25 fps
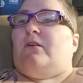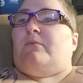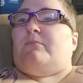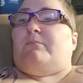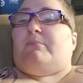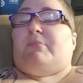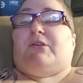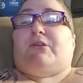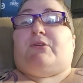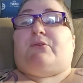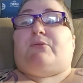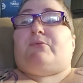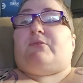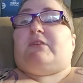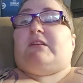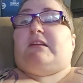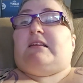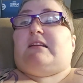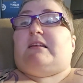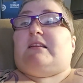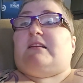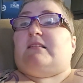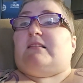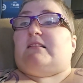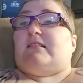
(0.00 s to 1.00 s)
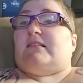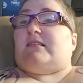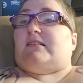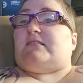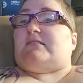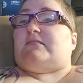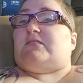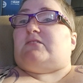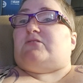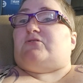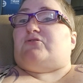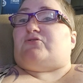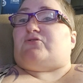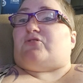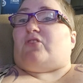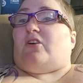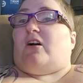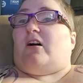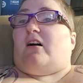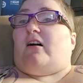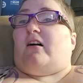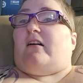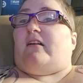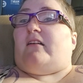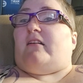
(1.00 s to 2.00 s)
Beauty licked it
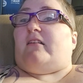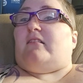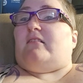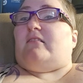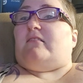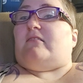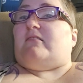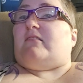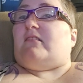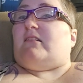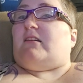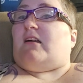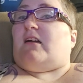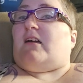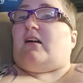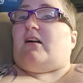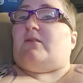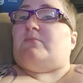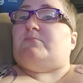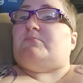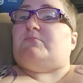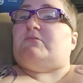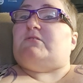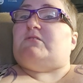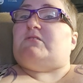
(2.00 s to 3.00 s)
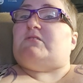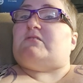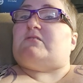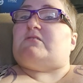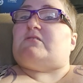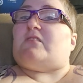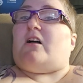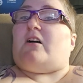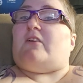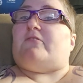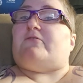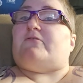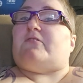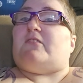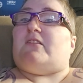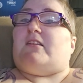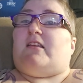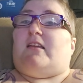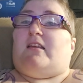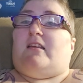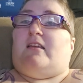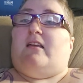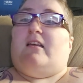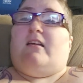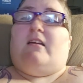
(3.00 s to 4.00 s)
dry, then hummed
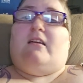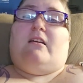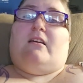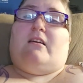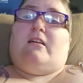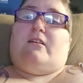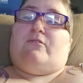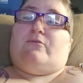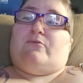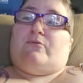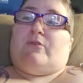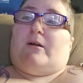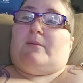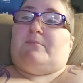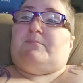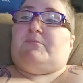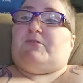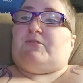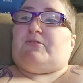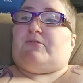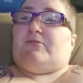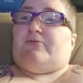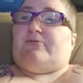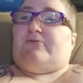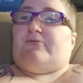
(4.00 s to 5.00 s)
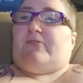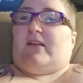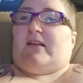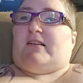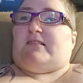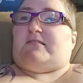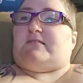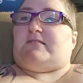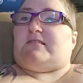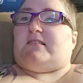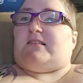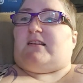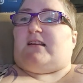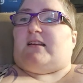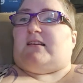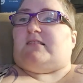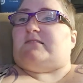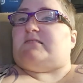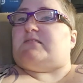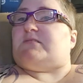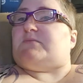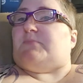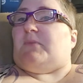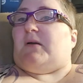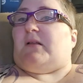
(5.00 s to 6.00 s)
softly and rubbed her face
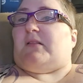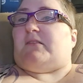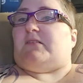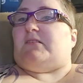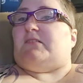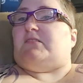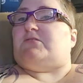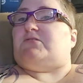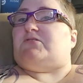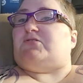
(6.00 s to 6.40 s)
against Melanie's